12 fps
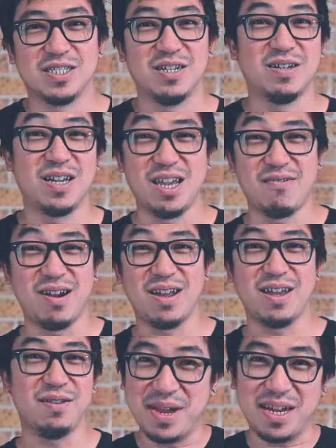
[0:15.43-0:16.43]
So here I
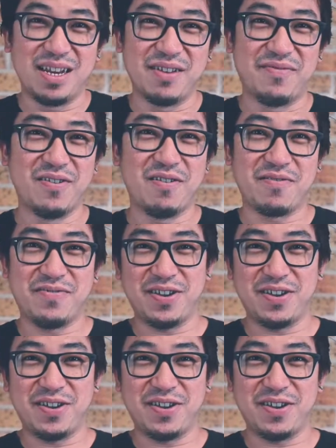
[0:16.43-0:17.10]
am making the vlog for